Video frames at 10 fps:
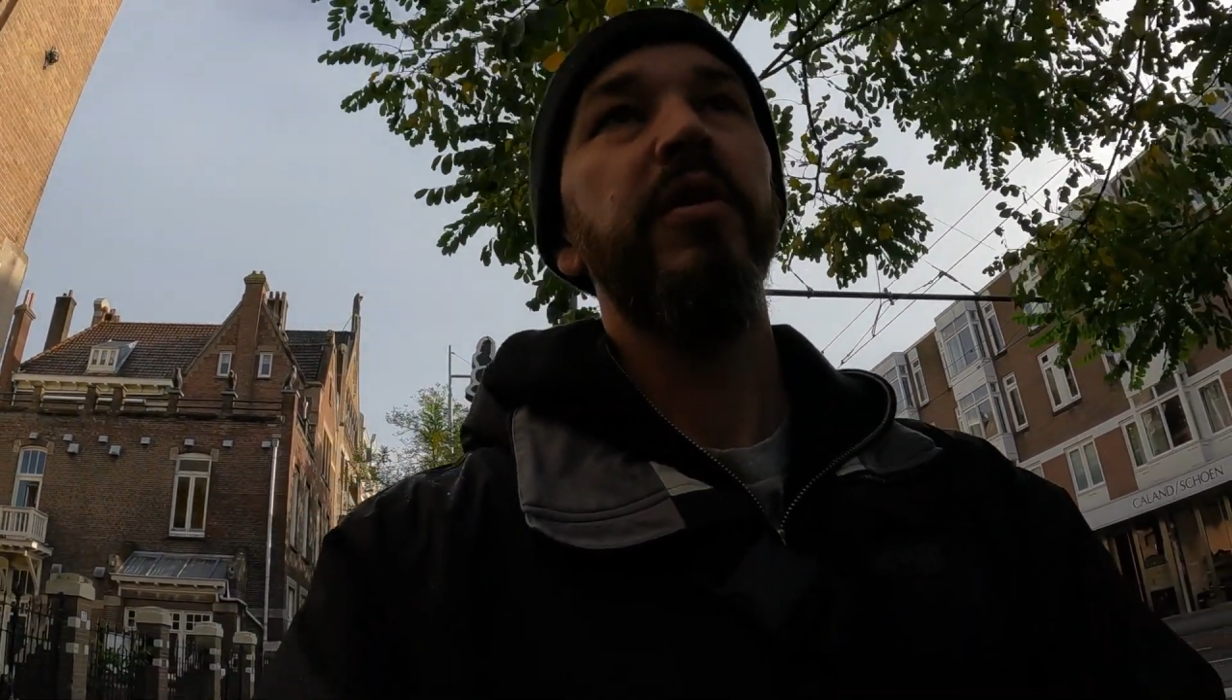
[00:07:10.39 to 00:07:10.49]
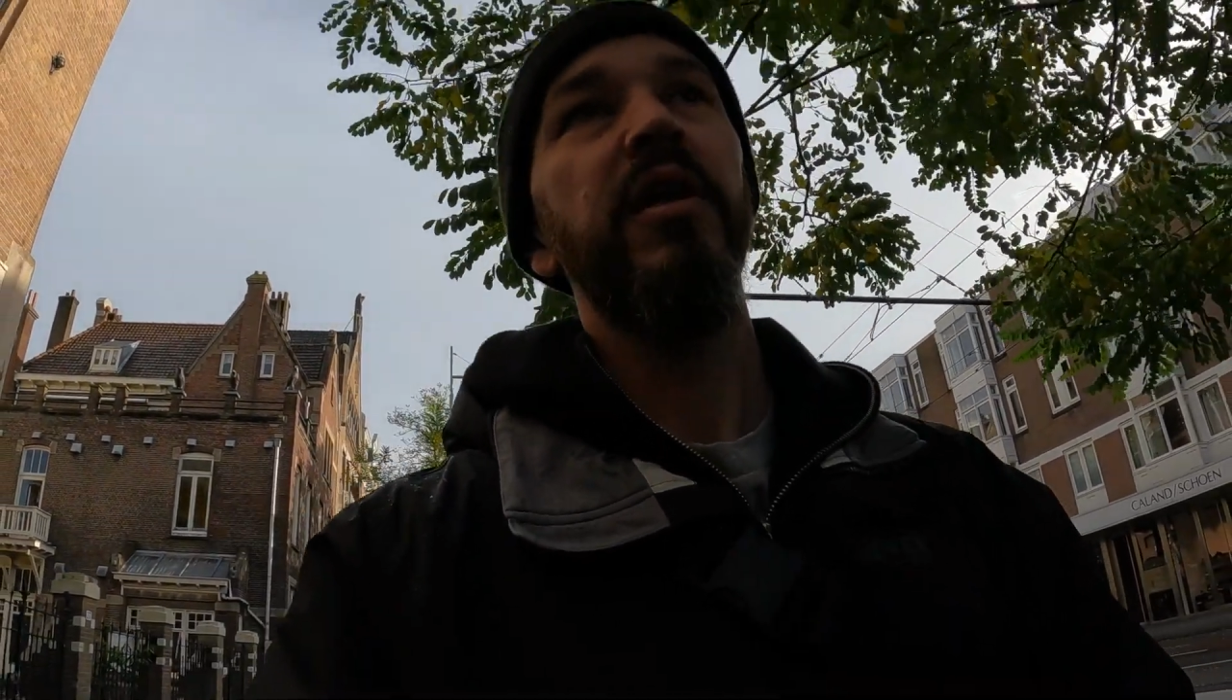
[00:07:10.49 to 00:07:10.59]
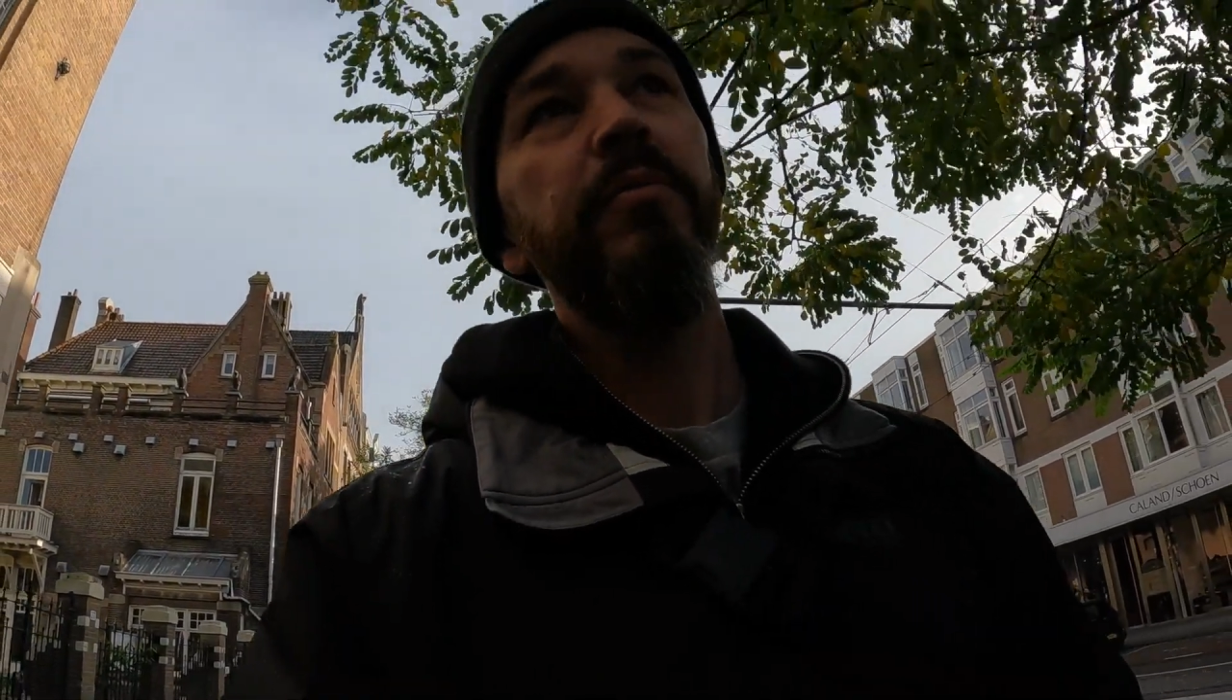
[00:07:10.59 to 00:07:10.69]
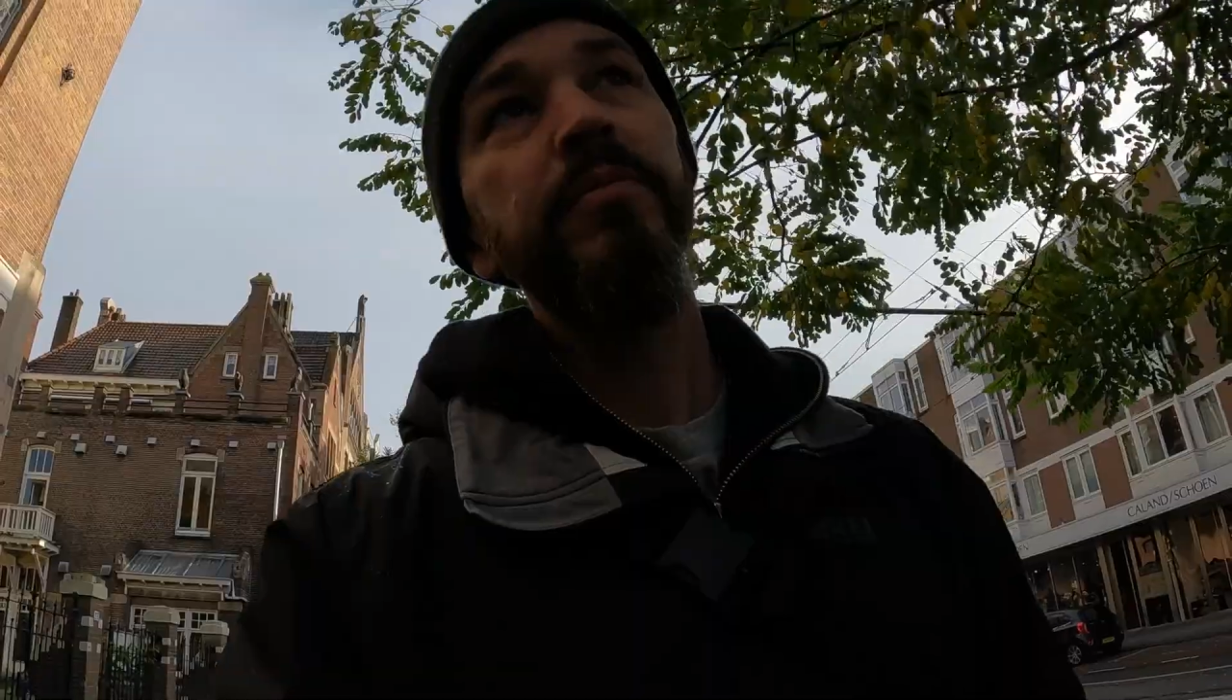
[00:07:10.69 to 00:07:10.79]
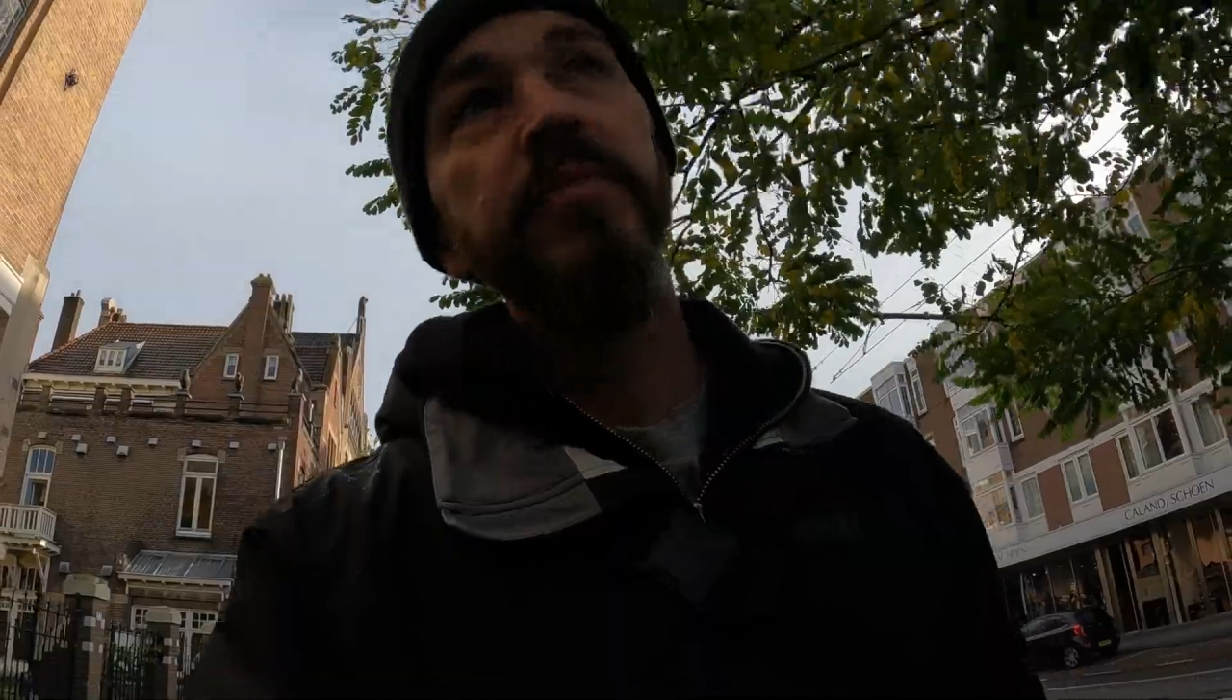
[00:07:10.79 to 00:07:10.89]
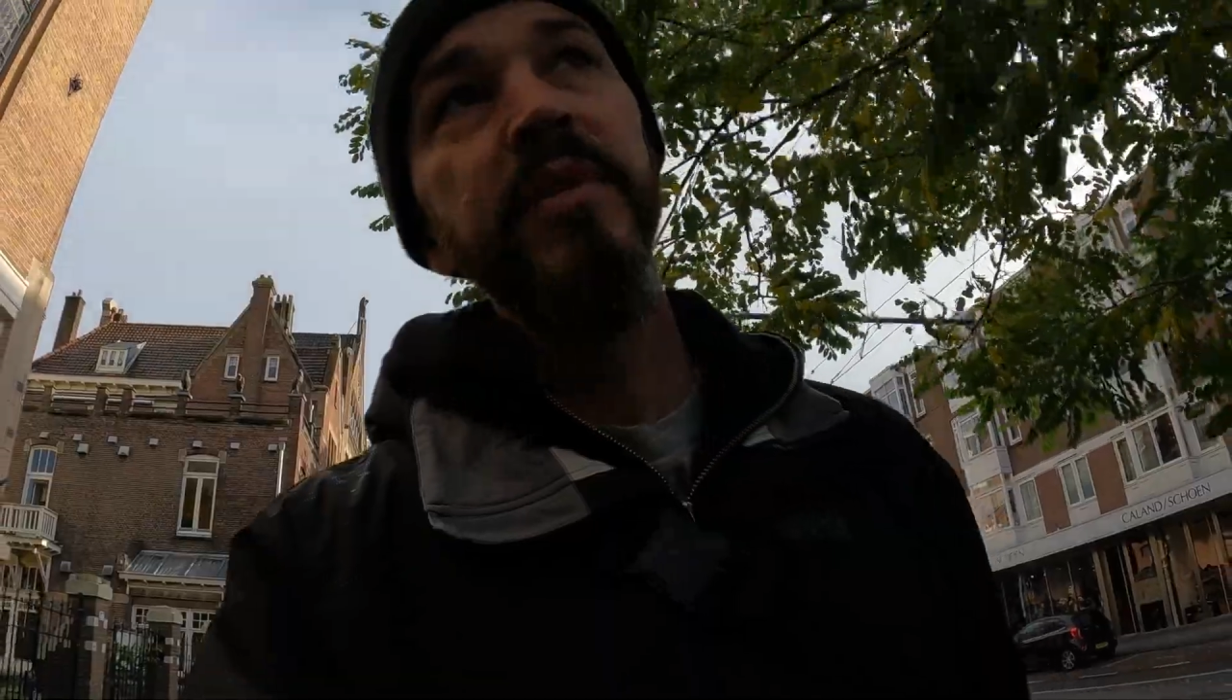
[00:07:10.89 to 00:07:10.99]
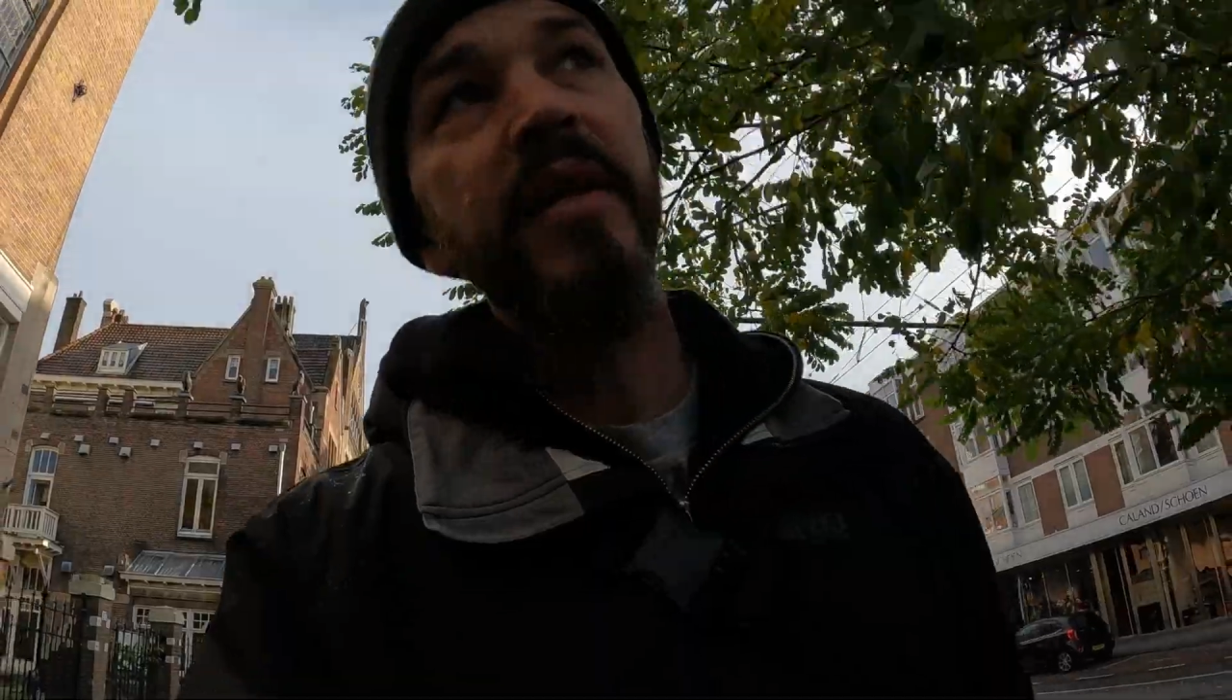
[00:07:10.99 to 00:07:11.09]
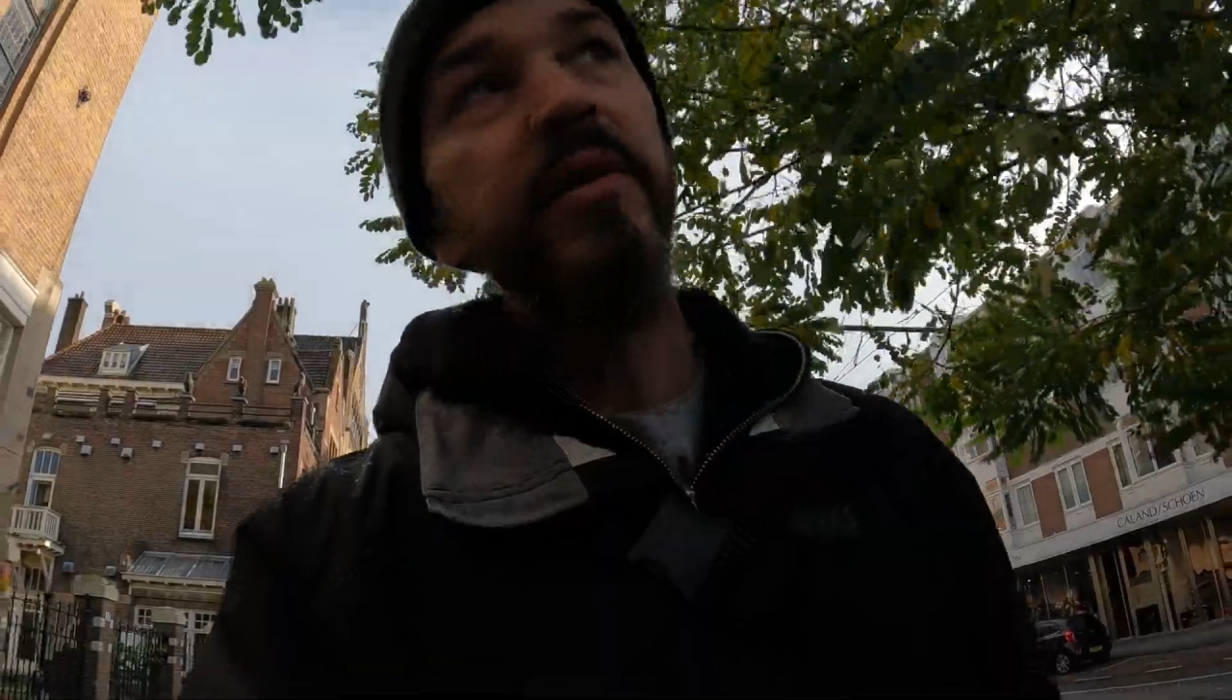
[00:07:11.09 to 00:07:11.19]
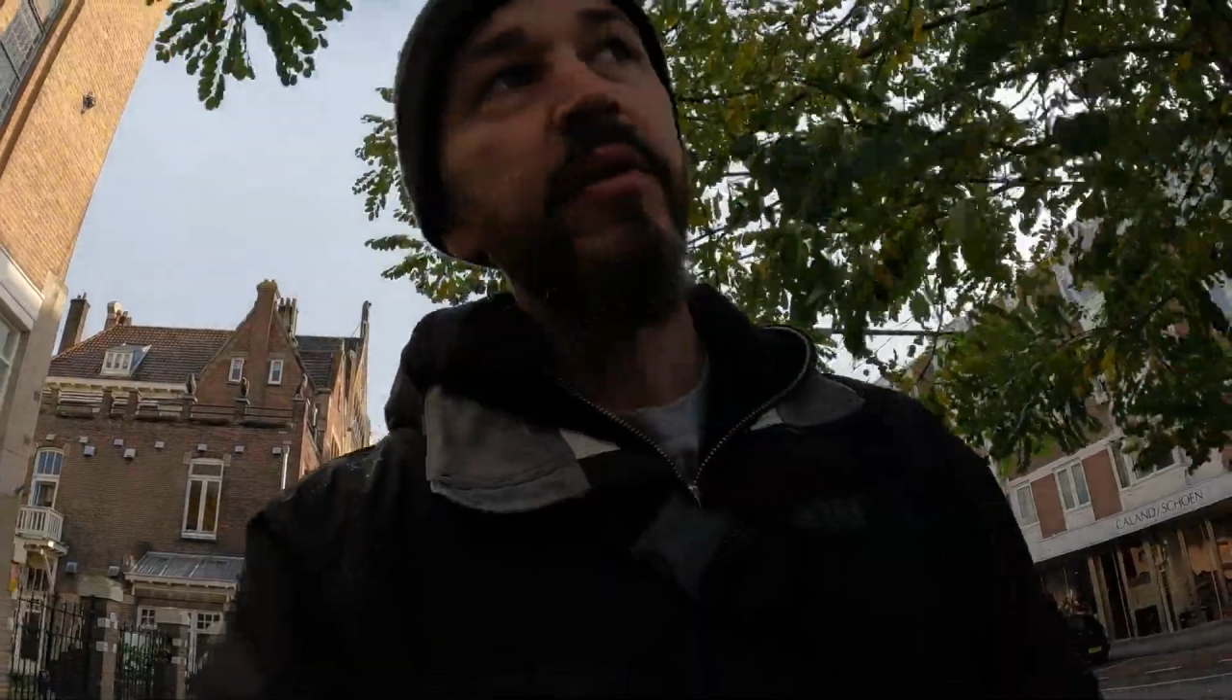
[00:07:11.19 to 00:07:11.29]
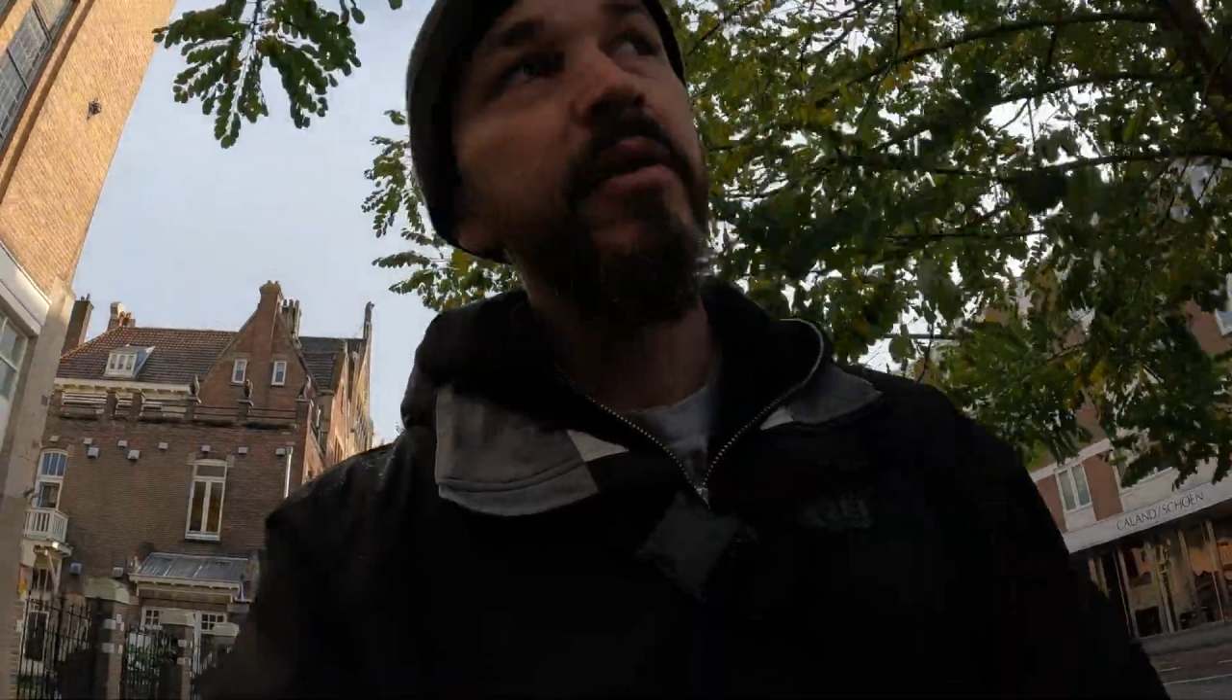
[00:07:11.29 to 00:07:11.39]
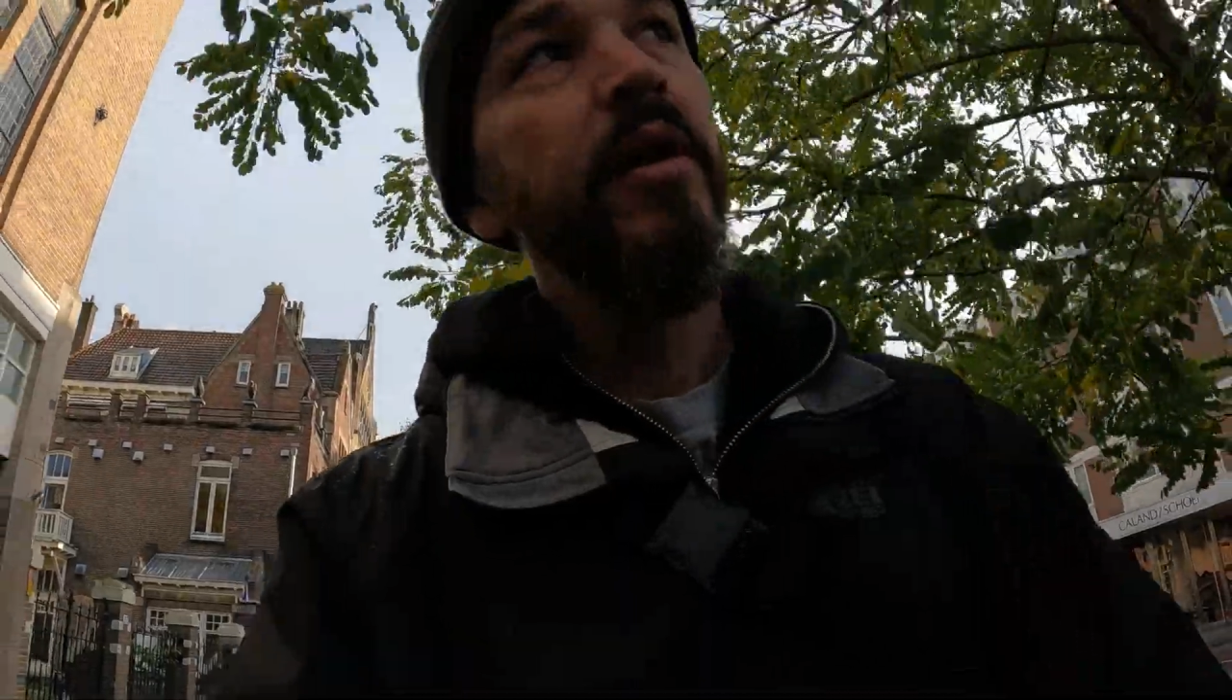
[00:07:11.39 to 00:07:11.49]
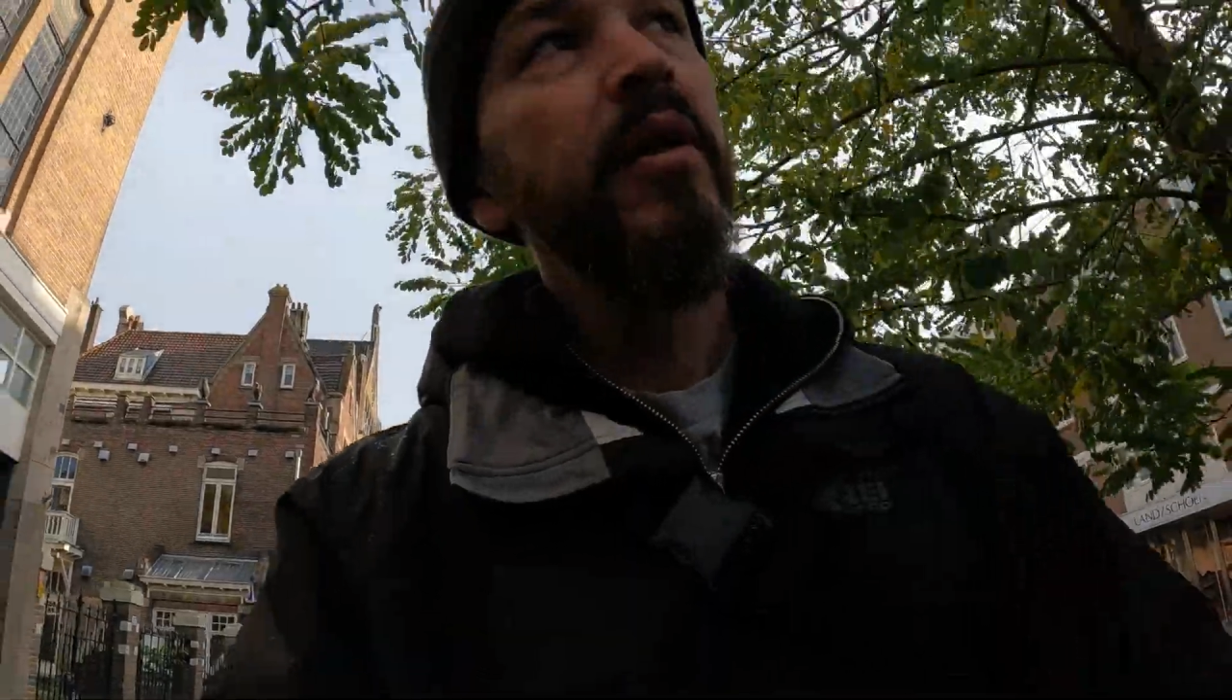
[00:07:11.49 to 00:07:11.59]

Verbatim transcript: to come down here,